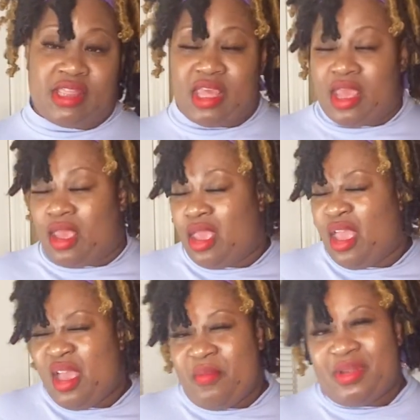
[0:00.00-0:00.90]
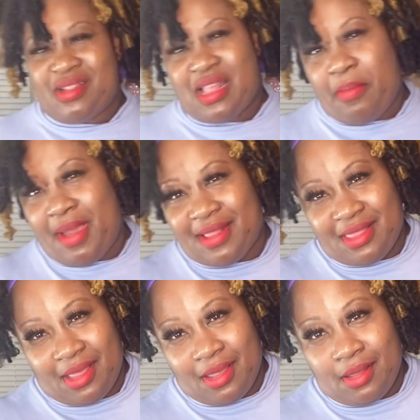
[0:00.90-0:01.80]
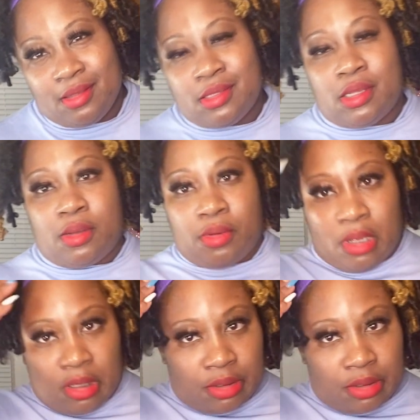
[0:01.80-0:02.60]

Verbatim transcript: that, but it's not my thing. So,